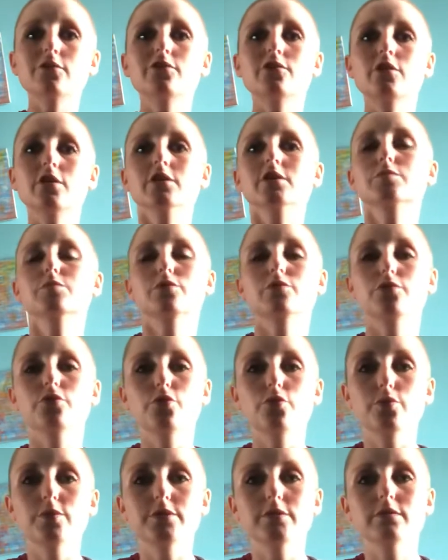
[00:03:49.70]
first before
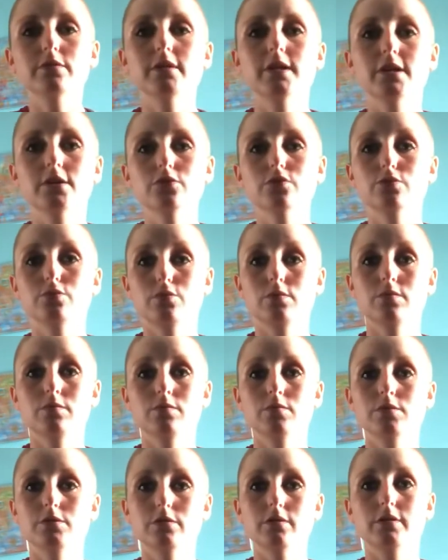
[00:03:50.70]
we do the actual
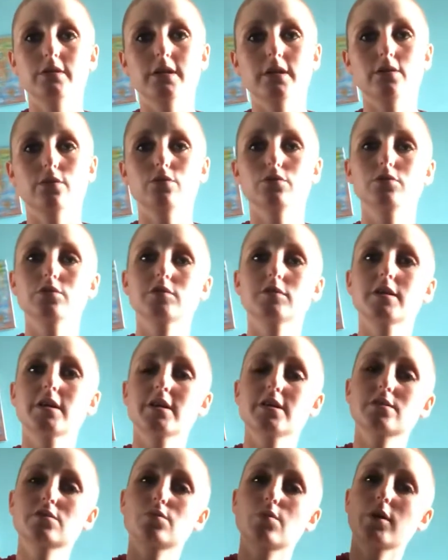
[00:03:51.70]
side angle. Just
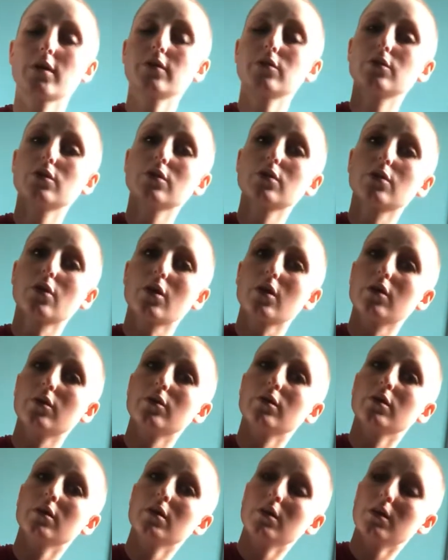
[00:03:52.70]
test where you can go.
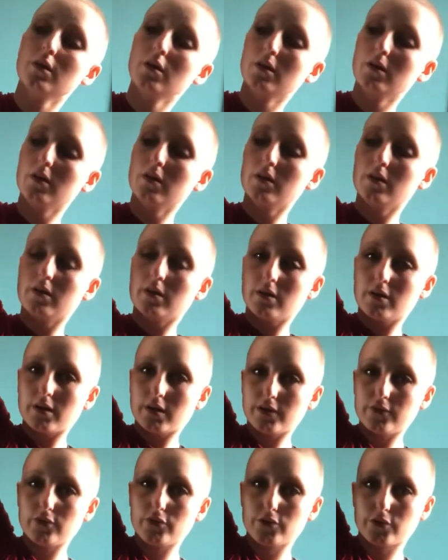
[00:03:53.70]

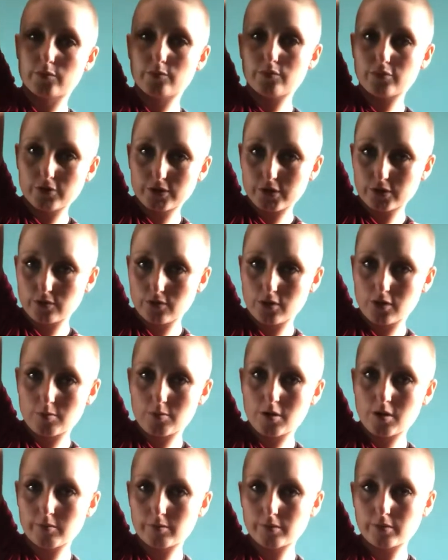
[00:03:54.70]
You can bring your arm
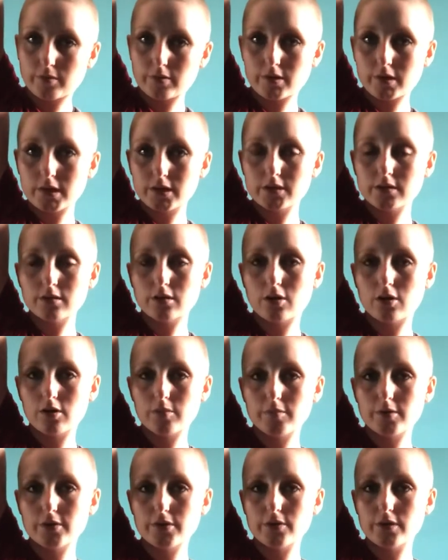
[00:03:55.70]
up, high
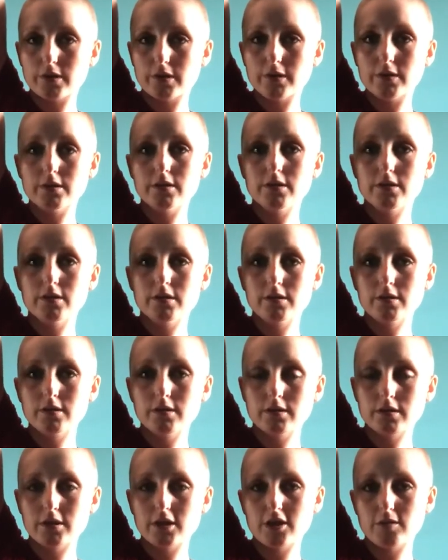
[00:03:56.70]
by your head,
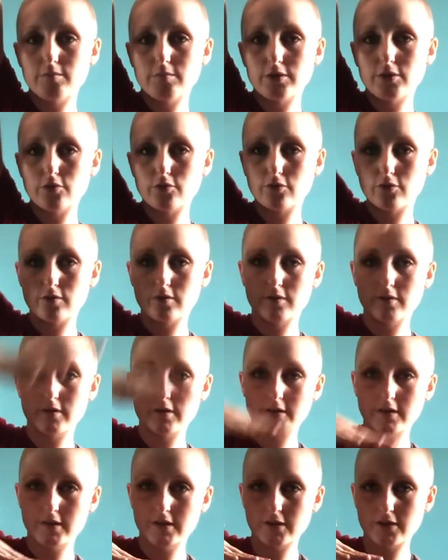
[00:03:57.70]
keeping your
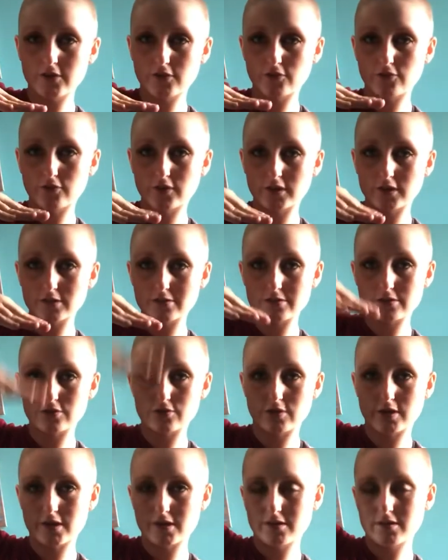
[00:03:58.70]
fingers
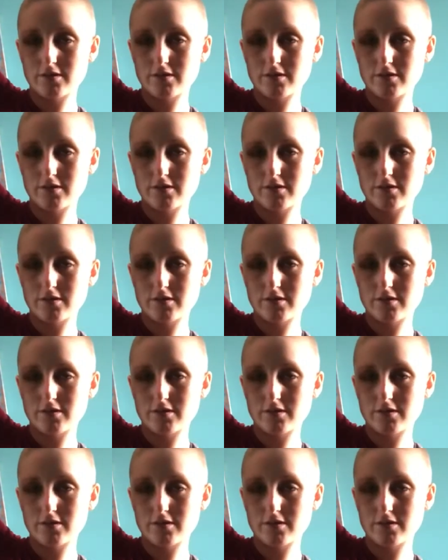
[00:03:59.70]
straight